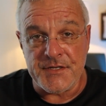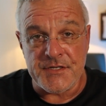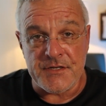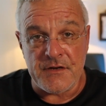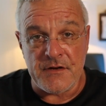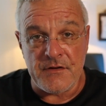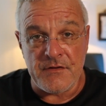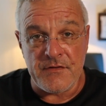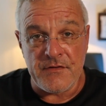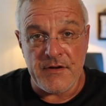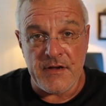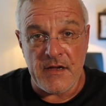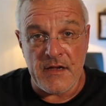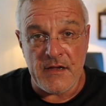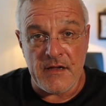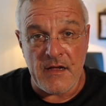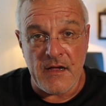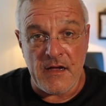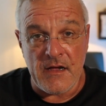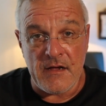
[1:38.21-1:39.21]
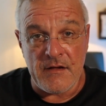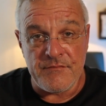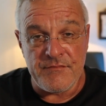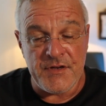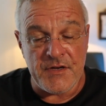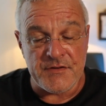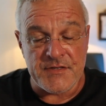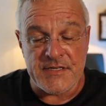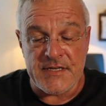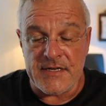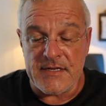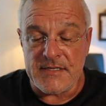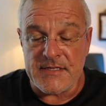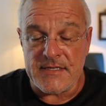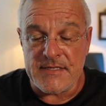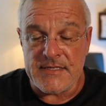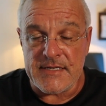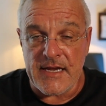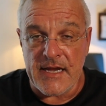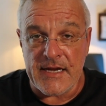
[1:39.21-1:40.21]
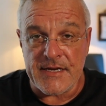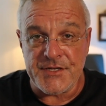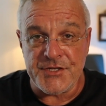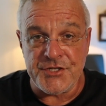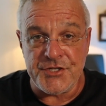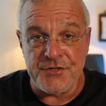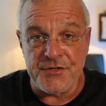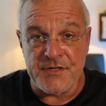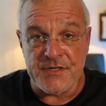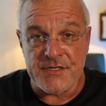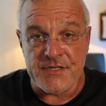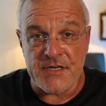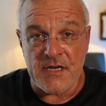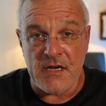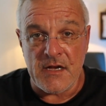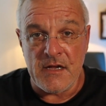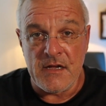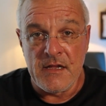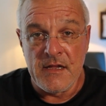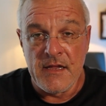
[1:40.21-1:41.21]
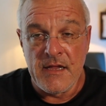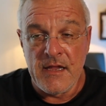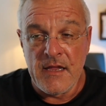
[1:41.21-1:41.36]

So, send us a text, shoot us a